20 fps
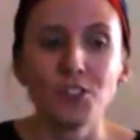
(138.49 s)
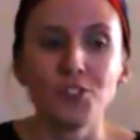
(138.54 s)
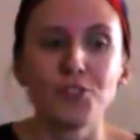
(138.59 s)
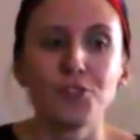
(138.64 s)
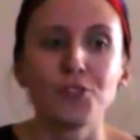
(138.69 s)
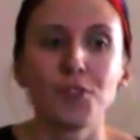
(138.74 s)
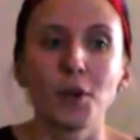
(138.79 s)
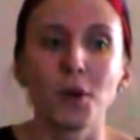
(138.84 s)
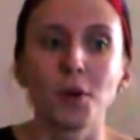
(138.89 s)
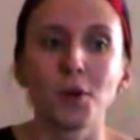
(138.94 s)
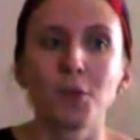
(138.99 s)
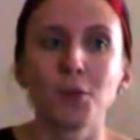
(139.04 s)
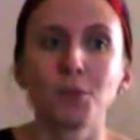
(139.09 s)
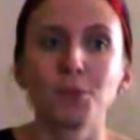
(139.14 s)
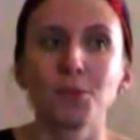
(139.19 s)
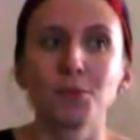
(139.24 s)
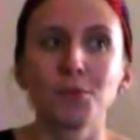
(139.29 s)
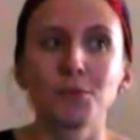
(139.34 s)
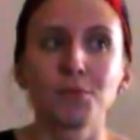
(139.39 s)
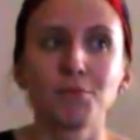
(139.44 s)

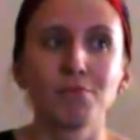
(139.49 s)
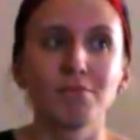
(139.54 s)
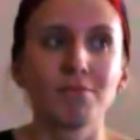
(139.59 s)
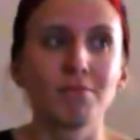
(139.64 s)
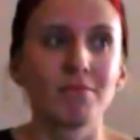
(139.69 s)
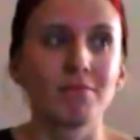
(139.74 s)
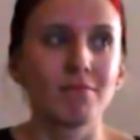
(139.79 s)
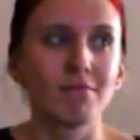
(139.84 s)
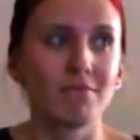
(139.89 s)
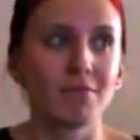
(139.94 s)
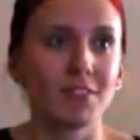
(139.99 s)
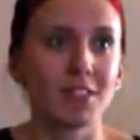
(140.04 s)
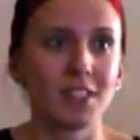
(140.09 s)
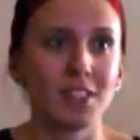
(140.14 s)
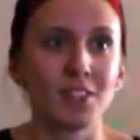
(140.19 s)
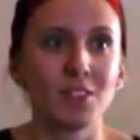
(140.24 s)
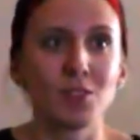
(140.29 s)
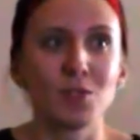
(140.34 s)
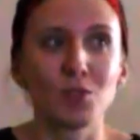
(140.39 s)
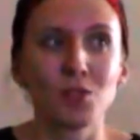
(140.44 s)
So
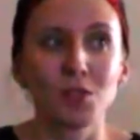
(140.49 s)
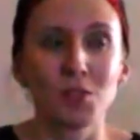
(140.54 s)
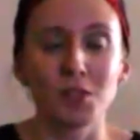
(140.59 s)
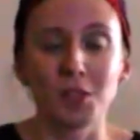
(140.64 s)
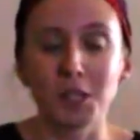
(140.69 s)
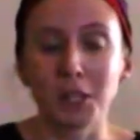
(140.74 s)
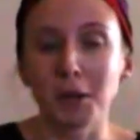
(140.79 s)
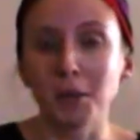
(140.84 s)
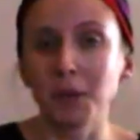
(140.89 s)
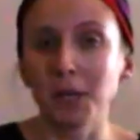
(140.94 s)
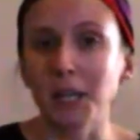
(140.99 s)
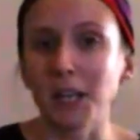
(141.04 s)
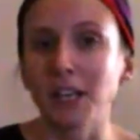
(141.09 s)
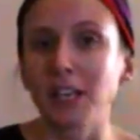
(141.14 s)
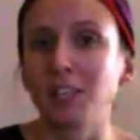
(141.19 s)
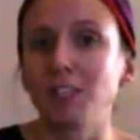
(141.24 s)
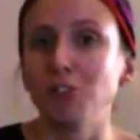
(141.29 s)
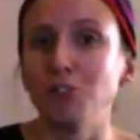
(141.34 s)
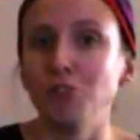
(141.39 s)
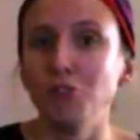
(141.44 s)
since the hubby
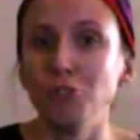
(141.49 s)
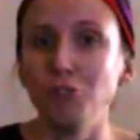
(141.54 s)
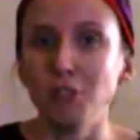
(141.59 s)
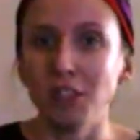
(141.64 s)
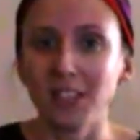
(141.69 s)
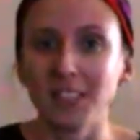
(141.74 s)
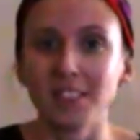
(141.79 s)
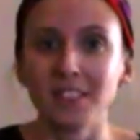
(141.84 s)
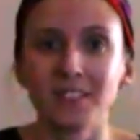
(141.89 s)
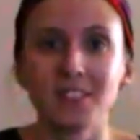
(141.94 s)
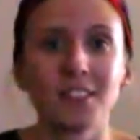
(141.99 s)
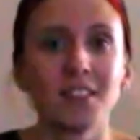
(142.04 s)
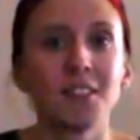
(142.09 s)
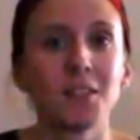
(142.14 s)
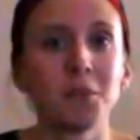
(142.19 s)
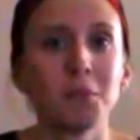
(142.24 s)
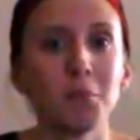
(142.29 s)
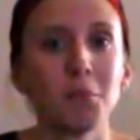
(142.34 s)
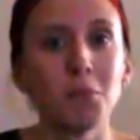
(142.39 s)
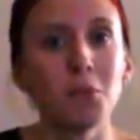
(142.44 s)
and I just
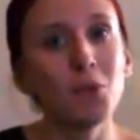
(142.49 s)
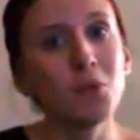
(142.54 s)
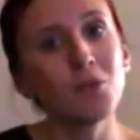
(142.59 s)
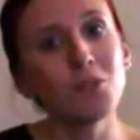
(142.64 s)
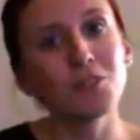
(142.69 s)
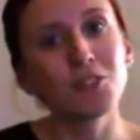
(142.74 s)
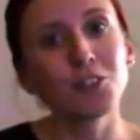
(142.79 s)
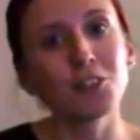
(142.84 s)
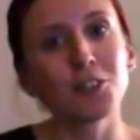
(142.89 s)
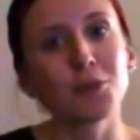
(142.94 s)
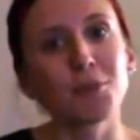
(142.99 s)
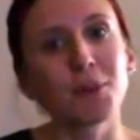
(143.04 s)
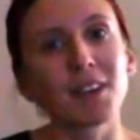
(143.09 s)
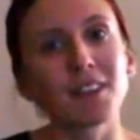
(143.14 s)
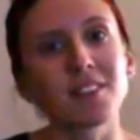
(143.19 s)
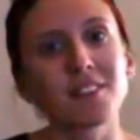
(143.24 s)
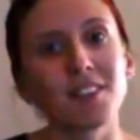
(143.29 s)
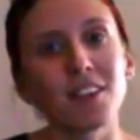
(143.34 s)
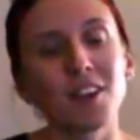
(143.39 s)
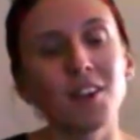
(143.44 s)
moved to New
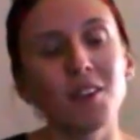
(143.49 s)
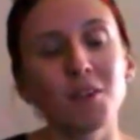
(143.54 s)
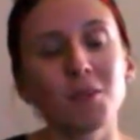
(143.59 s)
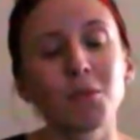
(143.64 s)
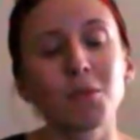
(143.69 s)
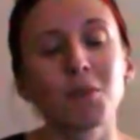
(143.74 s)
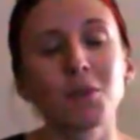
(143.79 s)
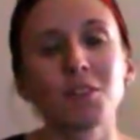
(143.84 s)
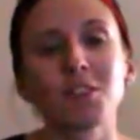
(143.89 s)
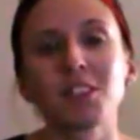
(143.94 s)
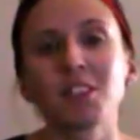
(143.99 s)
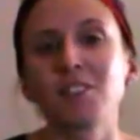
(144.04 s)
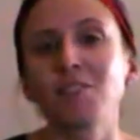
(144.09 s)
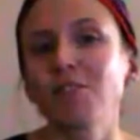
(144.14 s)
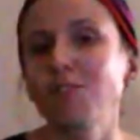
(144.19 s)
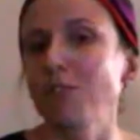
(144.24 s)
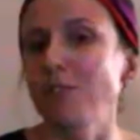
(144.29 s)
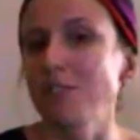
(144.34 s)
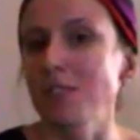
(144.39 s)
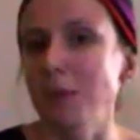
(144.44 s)
Mexico and we were
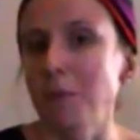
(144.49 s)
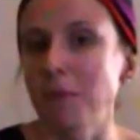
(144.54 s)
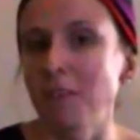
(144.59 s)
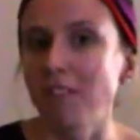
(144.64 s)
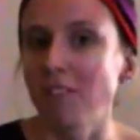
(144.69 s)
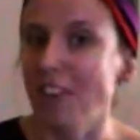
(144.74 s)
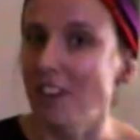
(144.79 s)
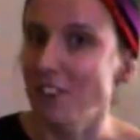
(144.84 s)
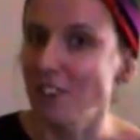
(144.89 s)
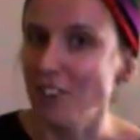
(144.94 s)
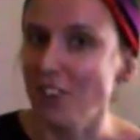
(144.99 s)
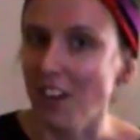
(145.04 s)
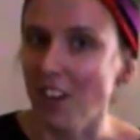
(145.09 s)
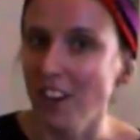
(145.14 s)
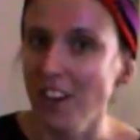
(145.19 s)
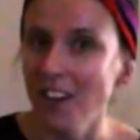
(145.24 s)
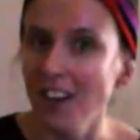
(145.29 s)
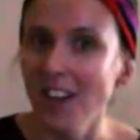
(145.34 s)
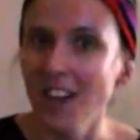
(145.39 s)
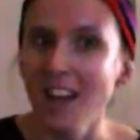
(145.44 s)
looking for some
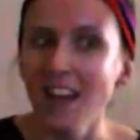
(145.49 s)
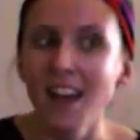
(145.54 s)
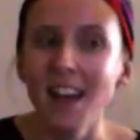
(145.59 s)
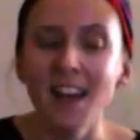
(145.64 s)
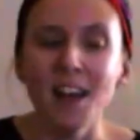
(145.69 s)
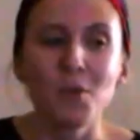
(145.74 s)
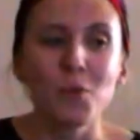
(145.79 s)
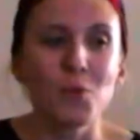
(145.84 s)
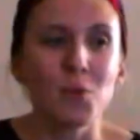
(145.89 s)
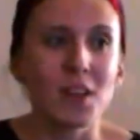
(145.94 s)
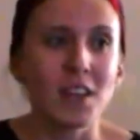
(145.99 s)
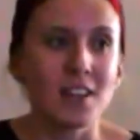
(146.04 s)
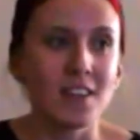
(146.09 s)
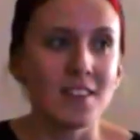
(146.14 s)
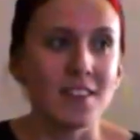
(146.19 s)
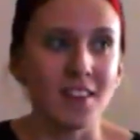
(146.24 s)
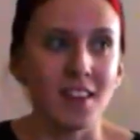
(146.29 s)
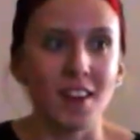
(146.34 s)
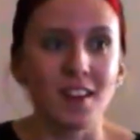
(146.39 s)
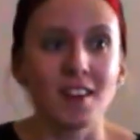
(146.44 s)
adventure, we
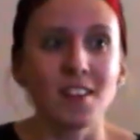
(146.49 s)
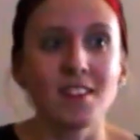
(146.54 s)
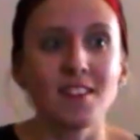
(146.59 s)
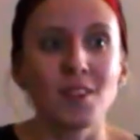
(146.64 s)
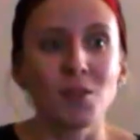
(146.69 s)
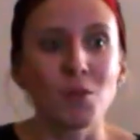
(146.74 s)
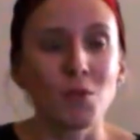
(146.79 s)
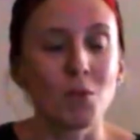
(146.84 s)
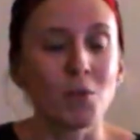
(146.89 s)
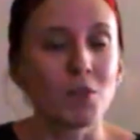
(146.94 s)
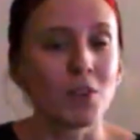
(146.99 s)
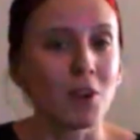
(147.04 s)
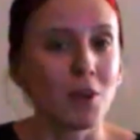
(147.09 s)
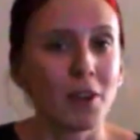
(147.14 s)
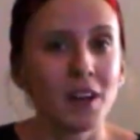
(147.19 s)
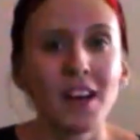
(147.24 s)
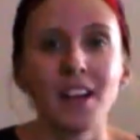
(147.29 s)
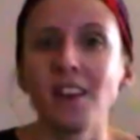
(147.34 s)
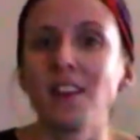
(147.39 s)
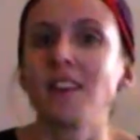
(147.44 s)
decided that we would
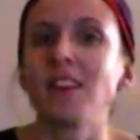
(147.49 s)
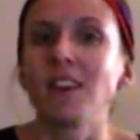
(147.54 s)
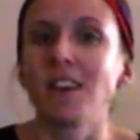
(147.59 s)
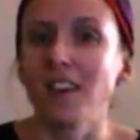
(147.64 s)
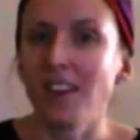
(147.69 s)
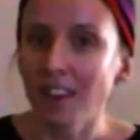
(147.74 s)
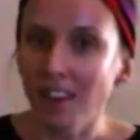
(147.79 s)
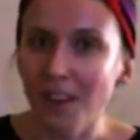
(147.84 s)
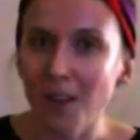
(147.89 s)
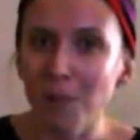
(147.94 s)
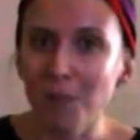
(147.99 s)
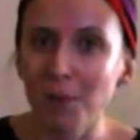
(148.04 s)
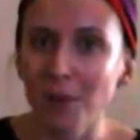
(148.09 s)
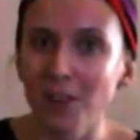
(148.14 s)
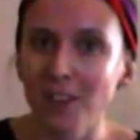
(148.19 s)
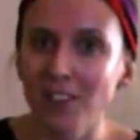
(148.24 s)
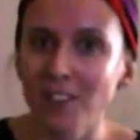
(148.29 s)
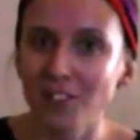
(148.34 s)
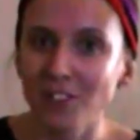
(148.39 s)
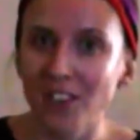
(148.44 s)
go ahead and hit up
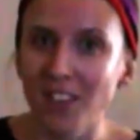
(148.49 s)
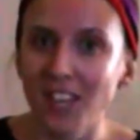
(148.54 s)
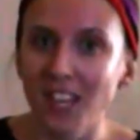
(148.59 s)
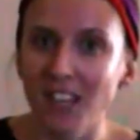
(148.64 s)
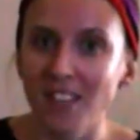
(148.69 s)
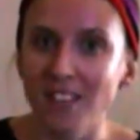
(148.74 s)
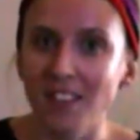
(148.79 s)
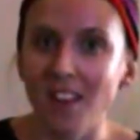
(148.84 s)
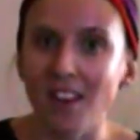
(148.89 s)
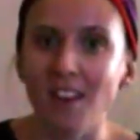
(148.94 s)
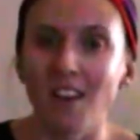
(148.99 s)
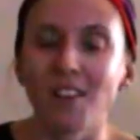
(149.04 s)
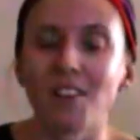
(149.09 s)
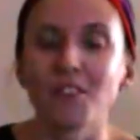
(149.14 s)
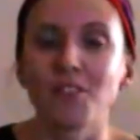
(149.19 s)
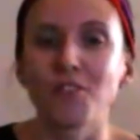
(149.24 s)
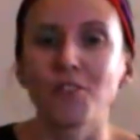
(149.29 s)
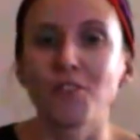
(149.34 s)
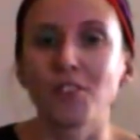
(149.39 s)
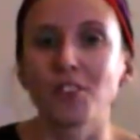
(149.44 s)
the Trinity Site
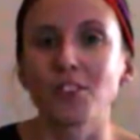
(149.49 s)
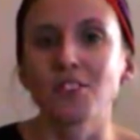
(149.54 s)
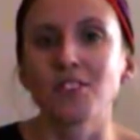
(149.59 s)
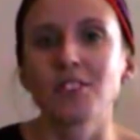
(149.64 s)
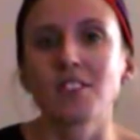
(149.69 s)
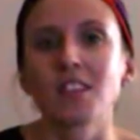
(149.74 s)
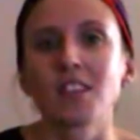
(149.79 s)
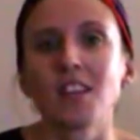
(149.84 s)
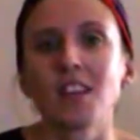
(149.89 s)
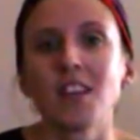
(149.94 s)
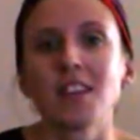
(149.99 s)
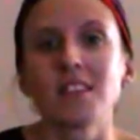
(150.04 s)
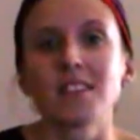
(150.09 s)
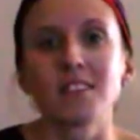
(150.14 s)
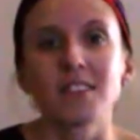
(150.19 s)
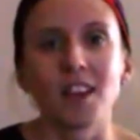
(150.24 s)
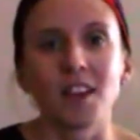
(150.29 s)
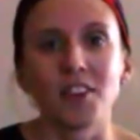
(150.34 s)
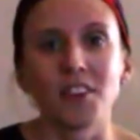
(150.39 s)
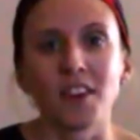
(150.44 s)
on the first
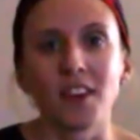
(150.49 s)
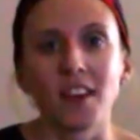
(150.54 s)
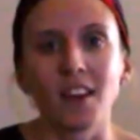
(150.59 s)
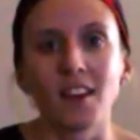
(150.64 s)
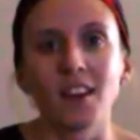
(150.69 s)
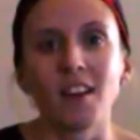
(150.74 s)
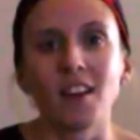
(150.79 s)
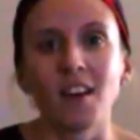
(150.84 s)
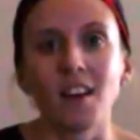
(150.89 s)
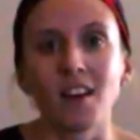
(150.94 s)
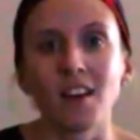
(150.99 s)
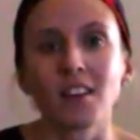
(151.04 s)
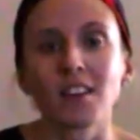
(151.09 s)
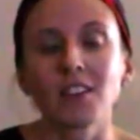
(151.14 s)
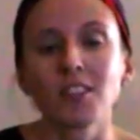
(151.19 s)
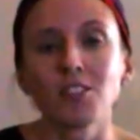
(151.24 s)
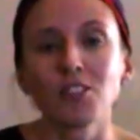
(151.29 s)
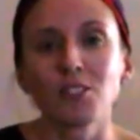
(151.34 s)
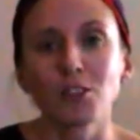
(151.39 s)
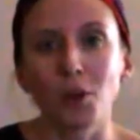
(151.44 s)
Saturday in
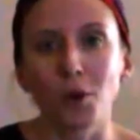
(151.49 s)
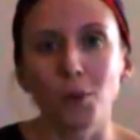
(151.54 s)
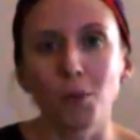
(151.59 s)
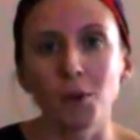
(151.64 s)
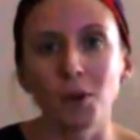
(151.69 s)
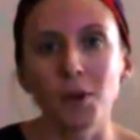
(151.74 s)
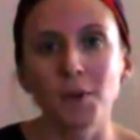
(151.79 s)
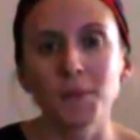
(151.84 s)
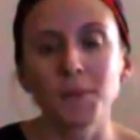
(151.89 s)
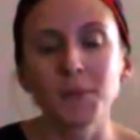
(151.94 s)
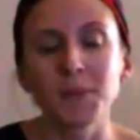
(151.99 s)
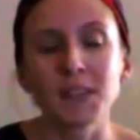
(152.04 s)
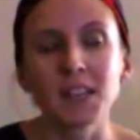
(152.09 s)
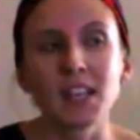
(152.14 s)
October.